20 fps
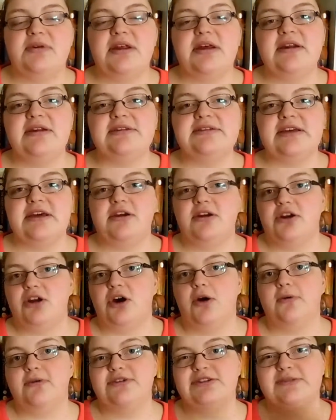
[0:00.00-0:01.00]
but I decided to
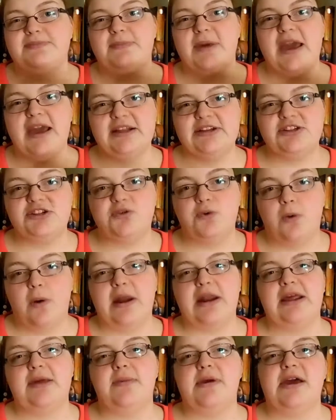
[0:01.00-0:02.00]
go with just page
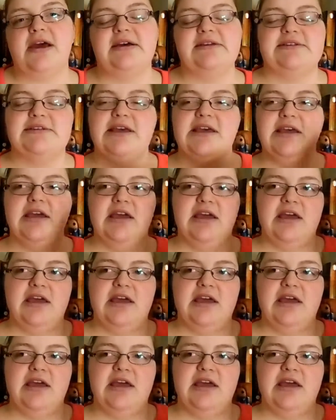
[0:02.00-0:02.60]
20 because